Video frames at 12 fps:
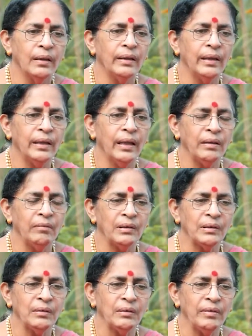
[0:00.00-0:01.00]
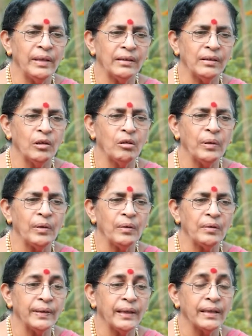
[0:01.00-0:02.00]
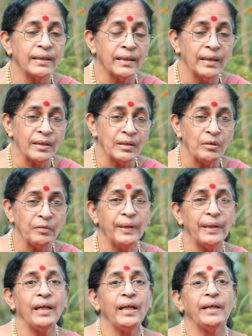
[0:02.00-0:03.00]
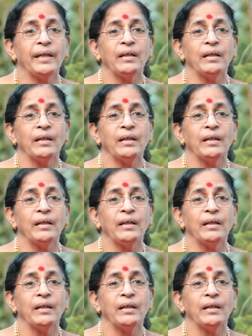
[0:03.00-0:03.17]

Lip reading: Then I was always, not because the disease of the eye,